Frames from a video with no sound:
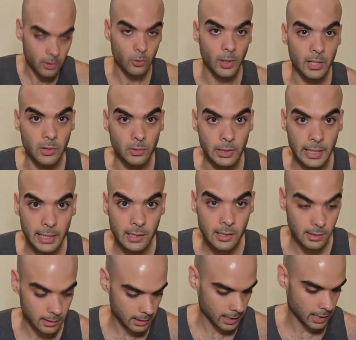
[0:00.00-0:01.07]
around your
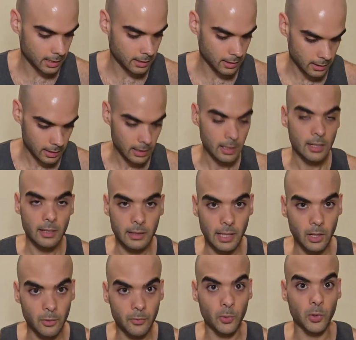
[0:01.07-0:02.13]
legs and
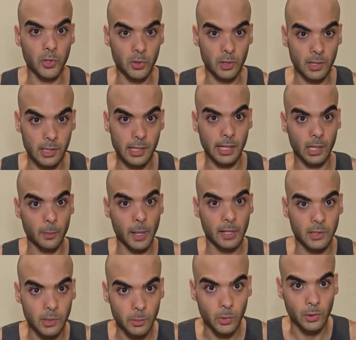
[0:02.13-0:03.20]
that'll force you to stick them out
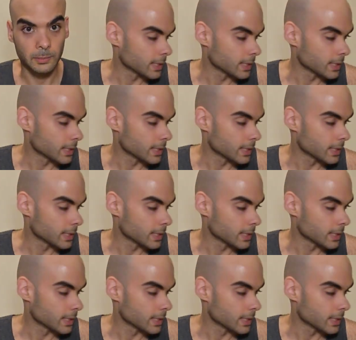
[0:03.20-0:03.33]
some more.